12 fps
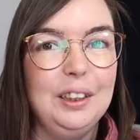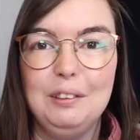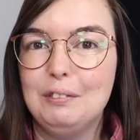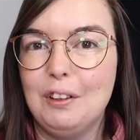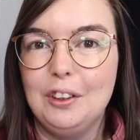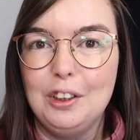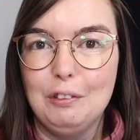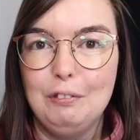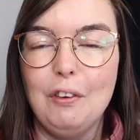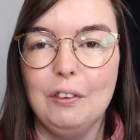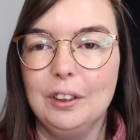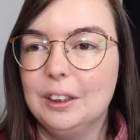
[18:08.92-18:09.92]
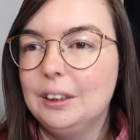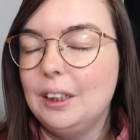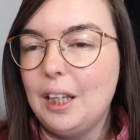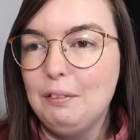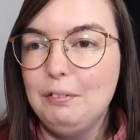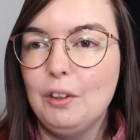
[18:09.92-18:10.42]
You've got your phone.
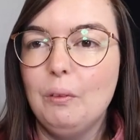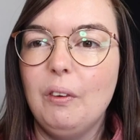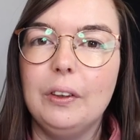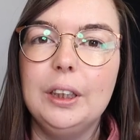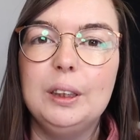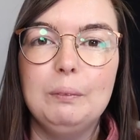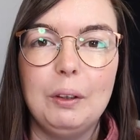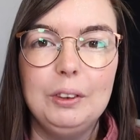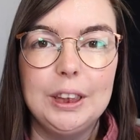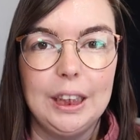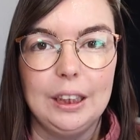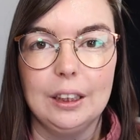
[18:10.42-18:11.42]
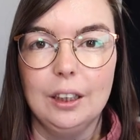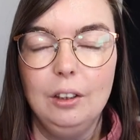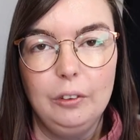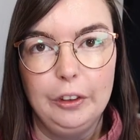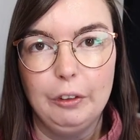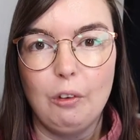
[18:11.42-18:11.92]
If you're worried about
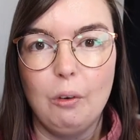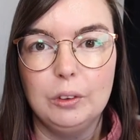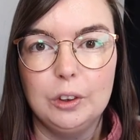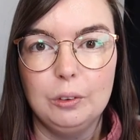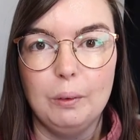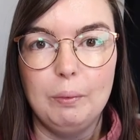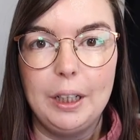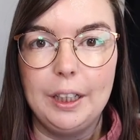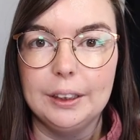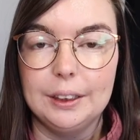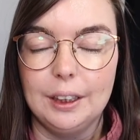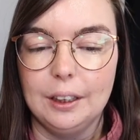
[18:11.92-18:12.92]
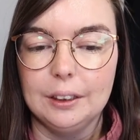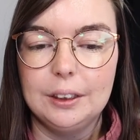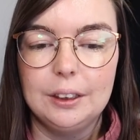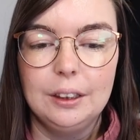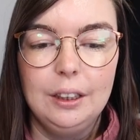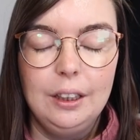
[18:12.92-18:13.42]
signal or you go into a place
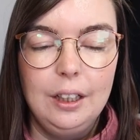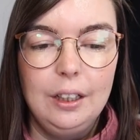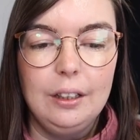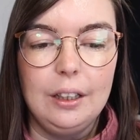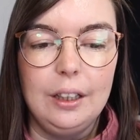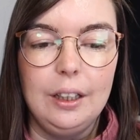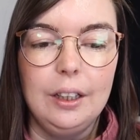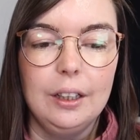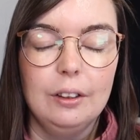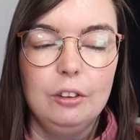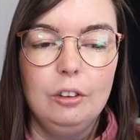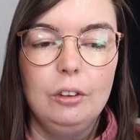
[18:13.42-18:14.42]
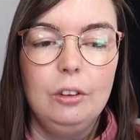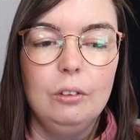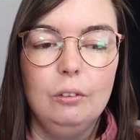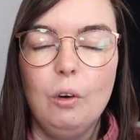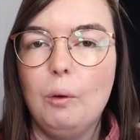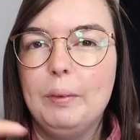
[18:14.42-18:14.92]
that the
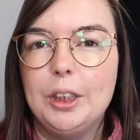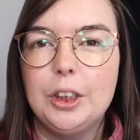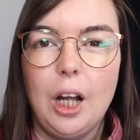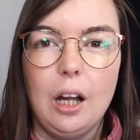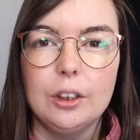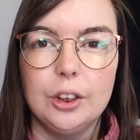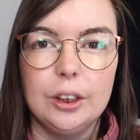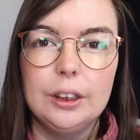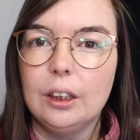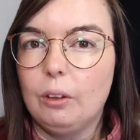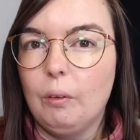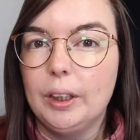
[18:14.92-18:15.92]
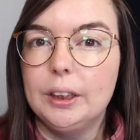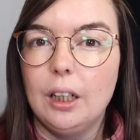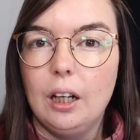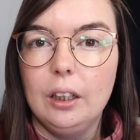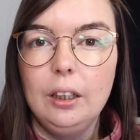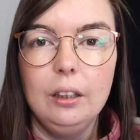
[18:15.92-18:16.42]
roaming charges are quite
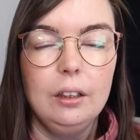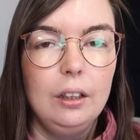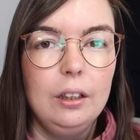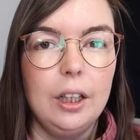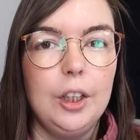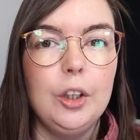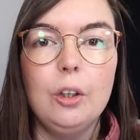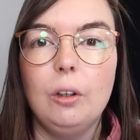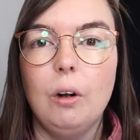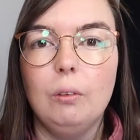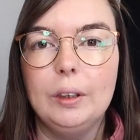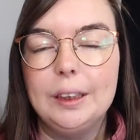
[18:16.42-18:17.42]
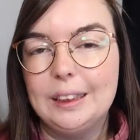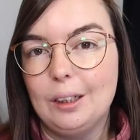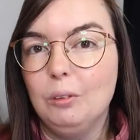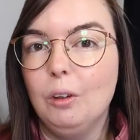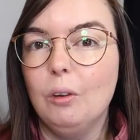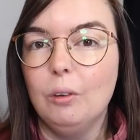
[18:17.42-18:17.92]
high, then you can always
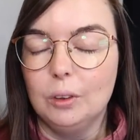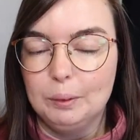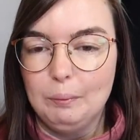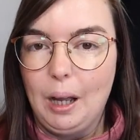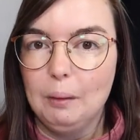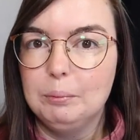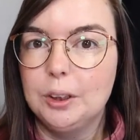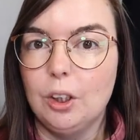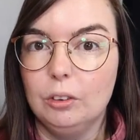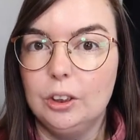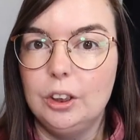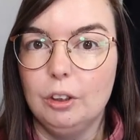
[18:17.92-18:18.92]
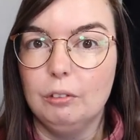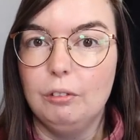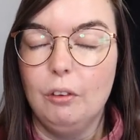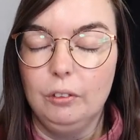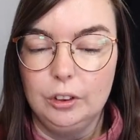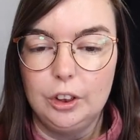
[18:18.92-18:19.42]
download maps onto your
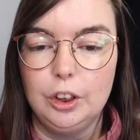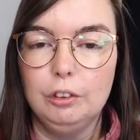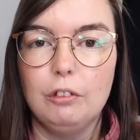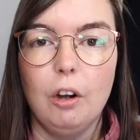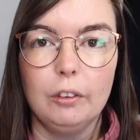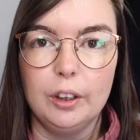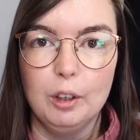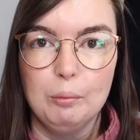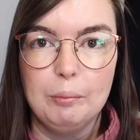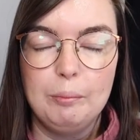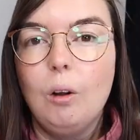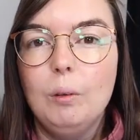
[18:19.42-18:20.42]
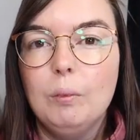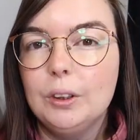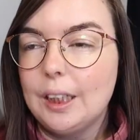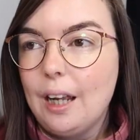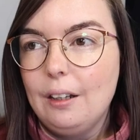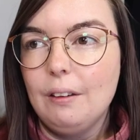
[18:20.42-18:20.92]
phone so you've got them.
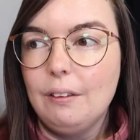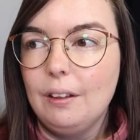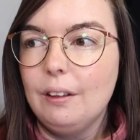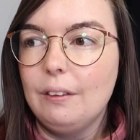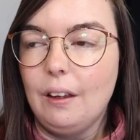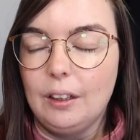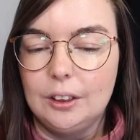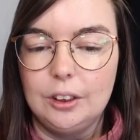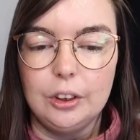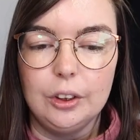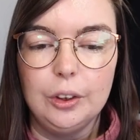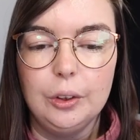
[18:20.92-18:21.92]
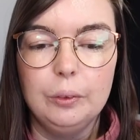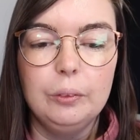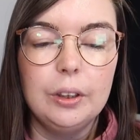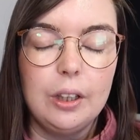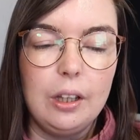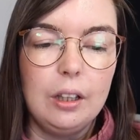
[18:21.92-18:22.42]
Almost anything that you
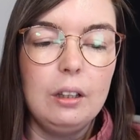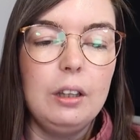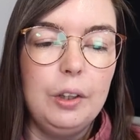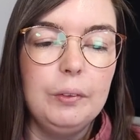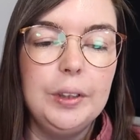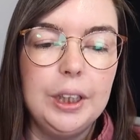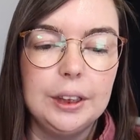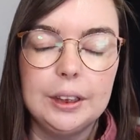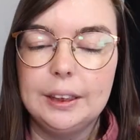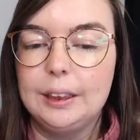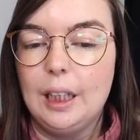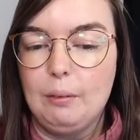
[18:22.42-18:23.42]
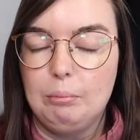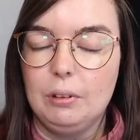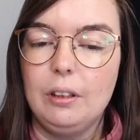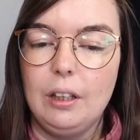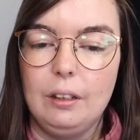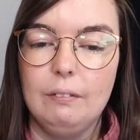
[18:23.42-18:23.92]
would think that you need a
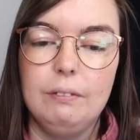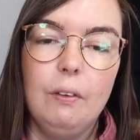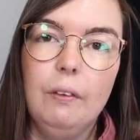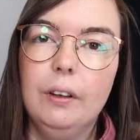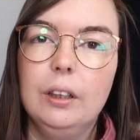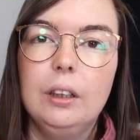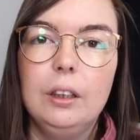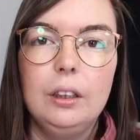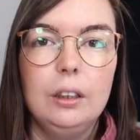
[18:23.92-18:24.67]
separate thing for